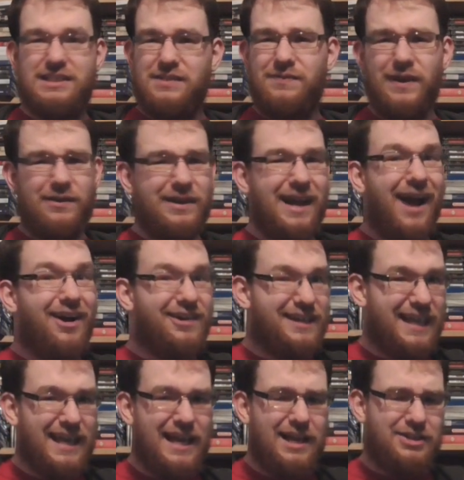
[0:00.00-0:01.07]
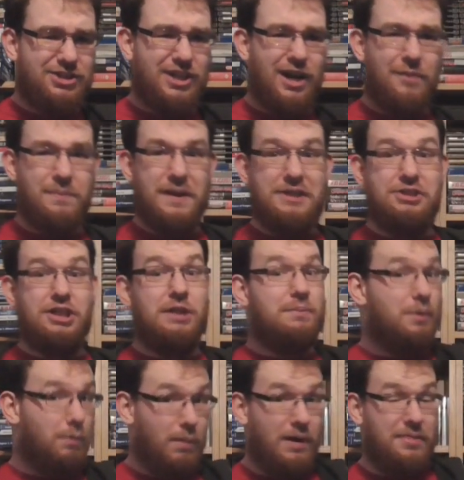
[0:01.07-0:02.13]
It's a very archaic JRPG,
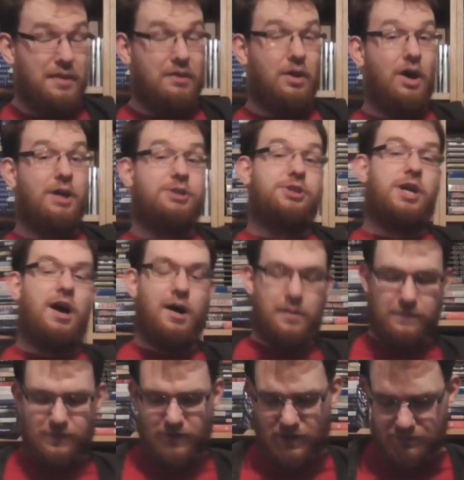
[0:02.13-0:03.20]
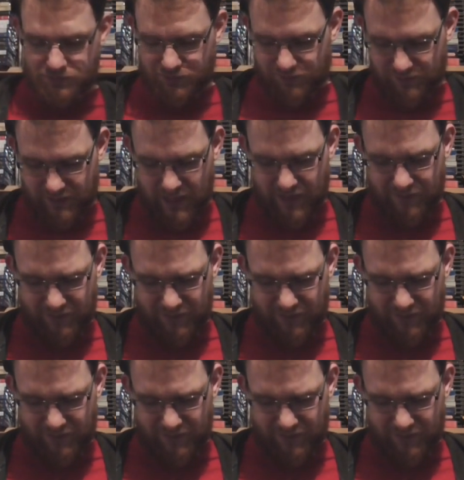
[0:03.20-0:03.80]
but with a lot of charm, for absolute